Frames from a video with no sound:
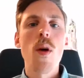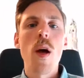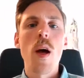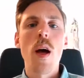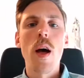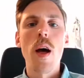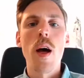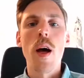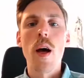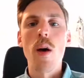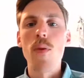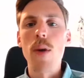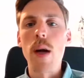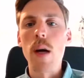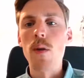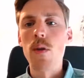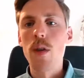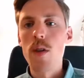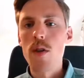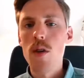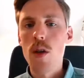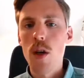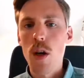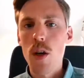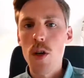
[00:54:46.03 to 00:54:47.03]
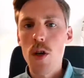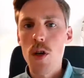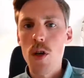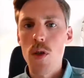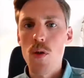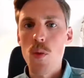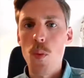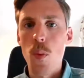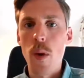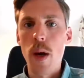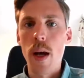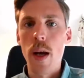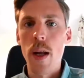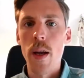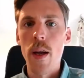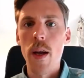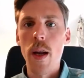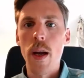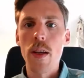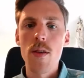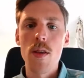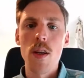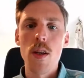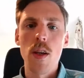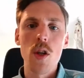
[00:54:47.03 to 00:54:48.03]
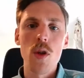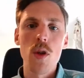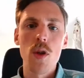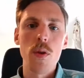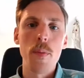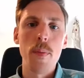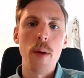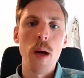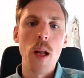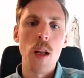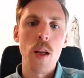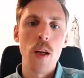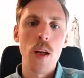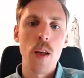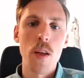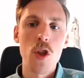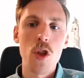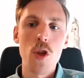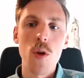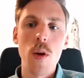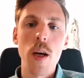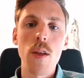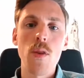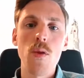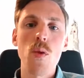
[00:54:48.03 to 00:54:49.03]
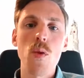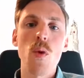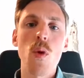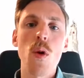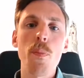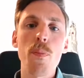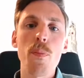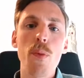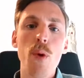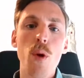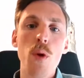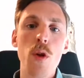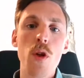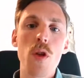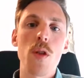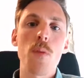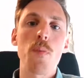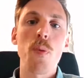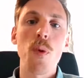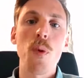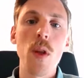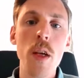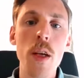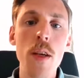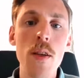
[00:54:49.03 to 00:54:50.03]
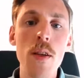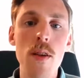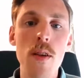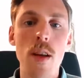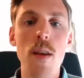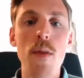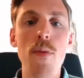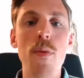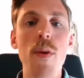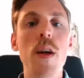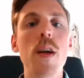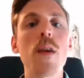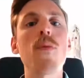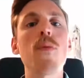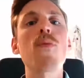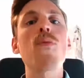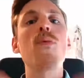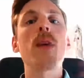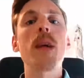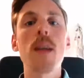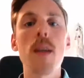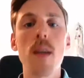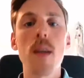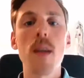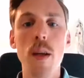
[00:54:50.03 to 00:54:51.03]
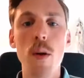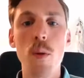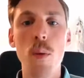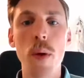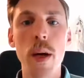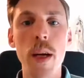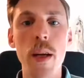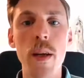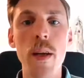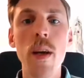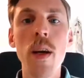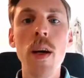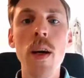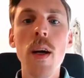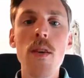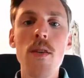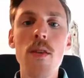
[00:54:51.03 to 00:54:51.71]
around discussions when Extinction Rebellion tried to approach the police in a very friendly way,